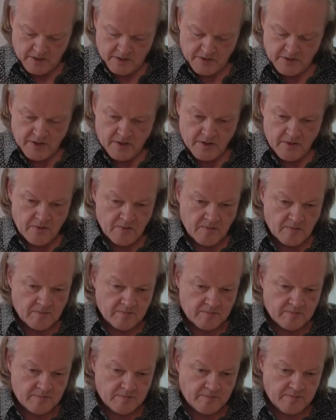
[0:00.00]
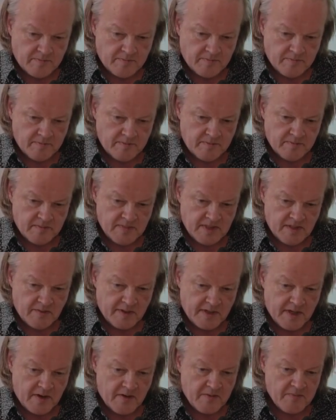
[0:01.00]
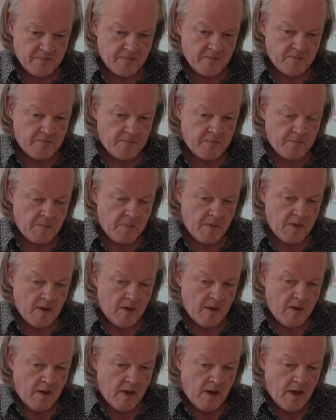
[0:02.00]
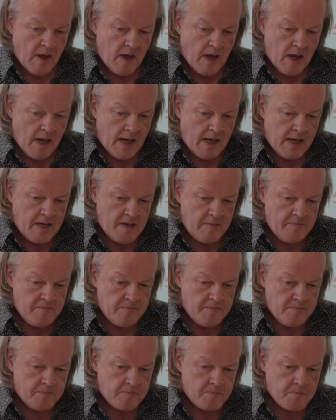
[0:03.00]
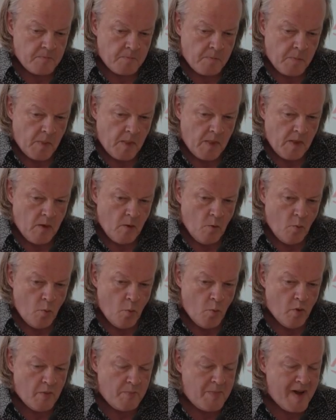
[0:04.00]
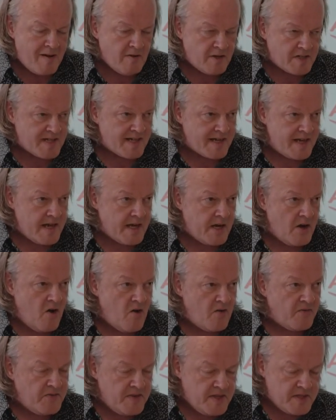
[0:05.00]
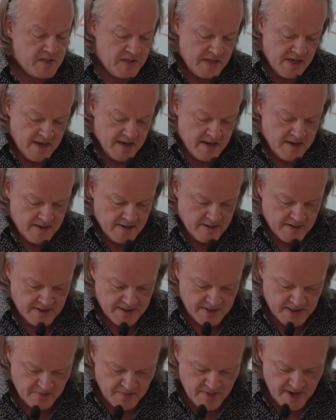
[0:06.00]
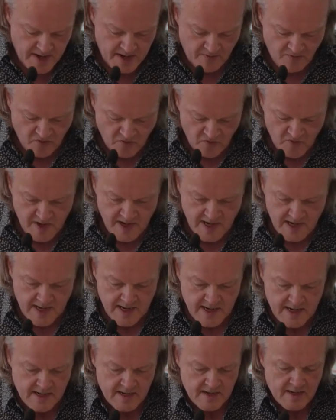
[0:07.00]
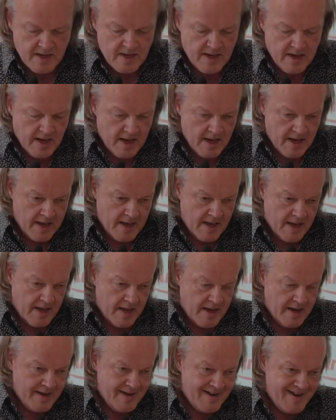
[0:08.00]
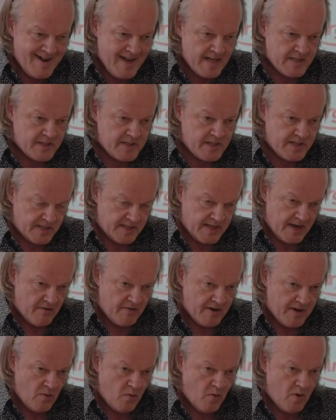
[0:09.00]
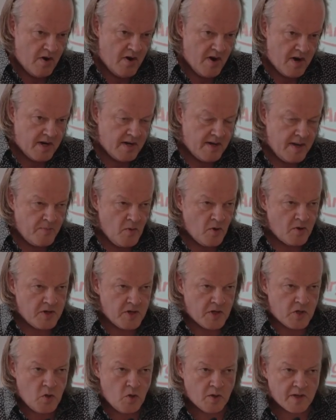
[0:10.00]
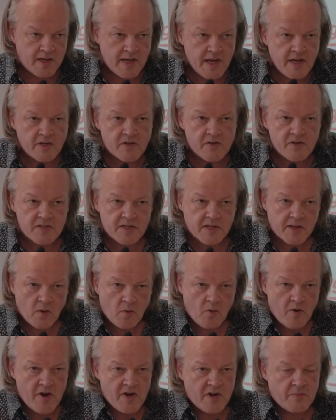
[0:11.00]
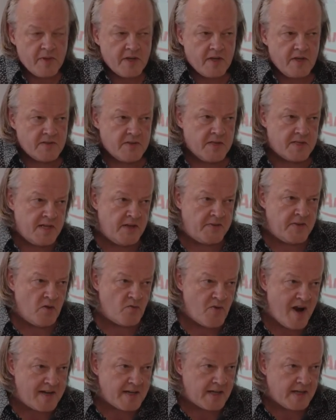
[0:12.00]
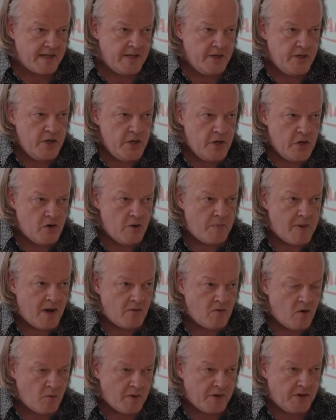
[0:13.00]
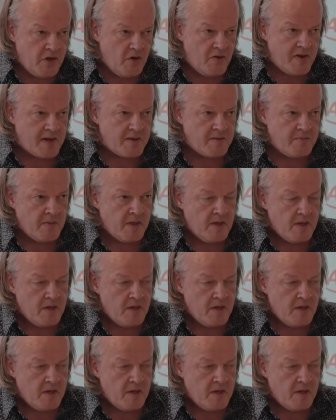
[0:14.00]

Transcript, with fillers: So, here we go. Um, we're about to kick off this year some really necessary work. I'm not going to call it interesting work because there's nothing radically new about what we're doing.